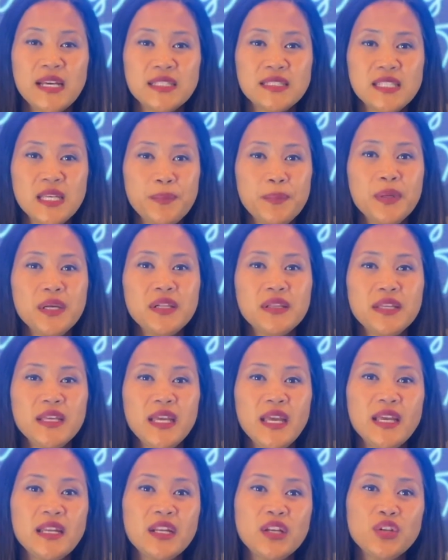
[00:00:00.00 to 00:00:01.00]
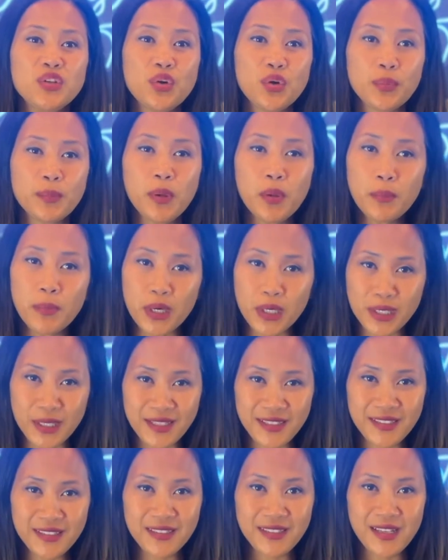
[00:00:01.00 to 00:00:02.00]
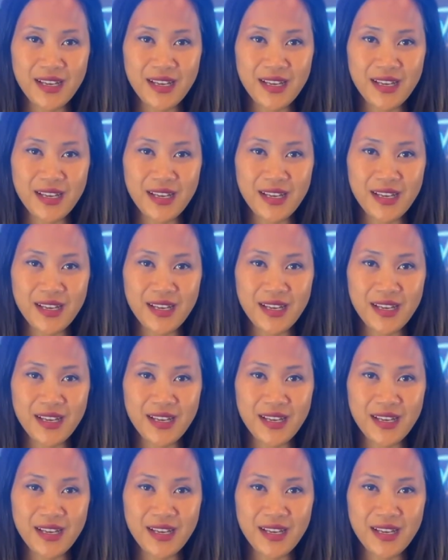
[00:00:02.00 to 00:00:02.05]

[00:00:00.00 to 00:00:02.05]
Typically, in a normal market,